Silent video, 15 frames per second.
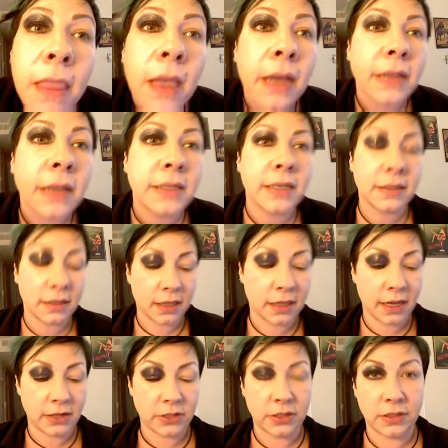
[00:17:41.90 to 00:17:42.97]
I got decent
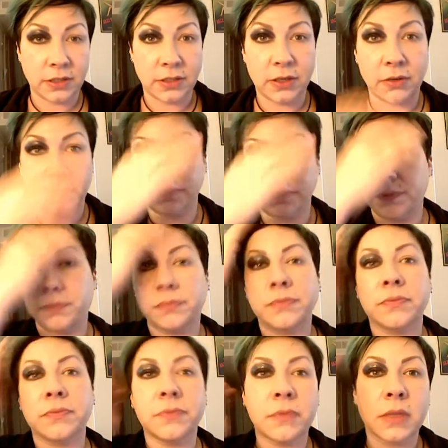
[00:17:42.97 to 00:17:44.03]
lashes, so
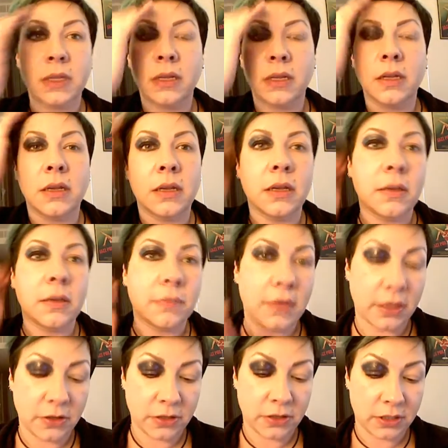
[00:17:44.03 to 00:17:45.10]
I'm
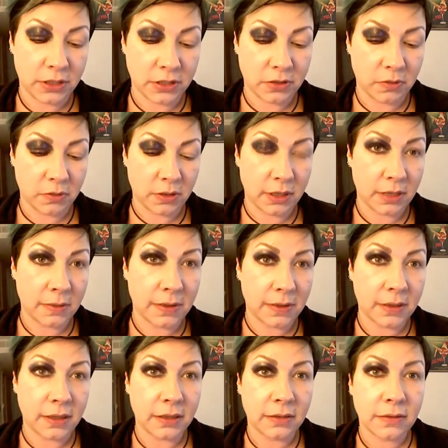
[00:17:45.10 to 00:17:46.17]
not usually too worried about
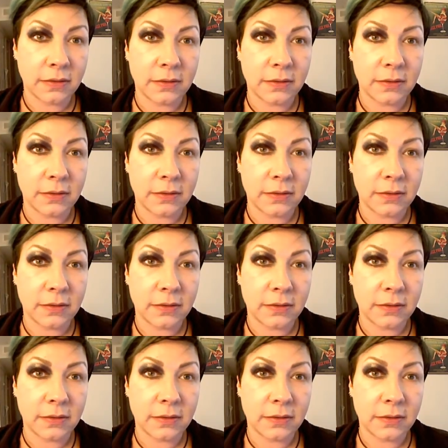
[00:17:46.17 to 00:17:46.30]
it.